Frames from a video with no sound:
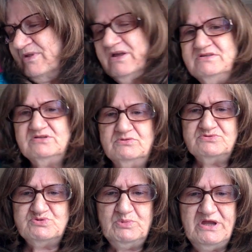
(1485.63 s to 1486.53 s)
He's so
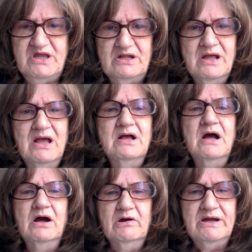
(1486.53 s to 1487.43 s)
sweet.
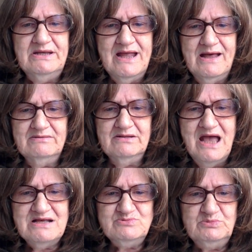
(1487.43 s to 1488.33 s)
All right, now, the
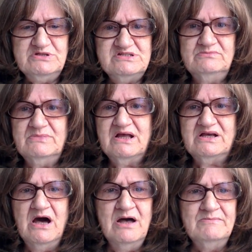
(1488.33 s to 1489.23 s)
last one is in my
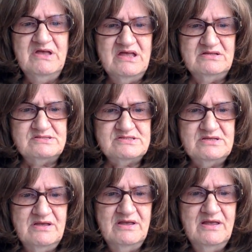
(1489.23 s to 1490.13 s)

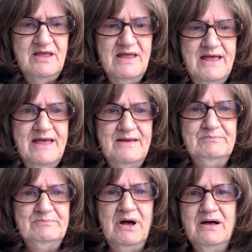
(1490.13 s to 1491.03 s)
comments.
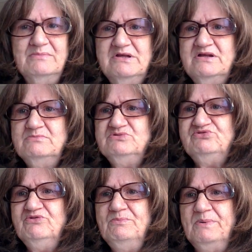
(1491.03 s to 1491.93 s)
And Bob, and it was
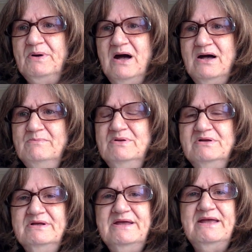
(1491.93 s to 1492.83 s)
from Bob
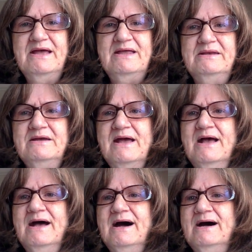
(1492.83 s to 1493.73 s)
and
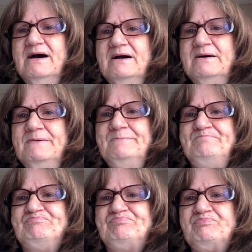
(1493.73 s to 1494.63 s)
um,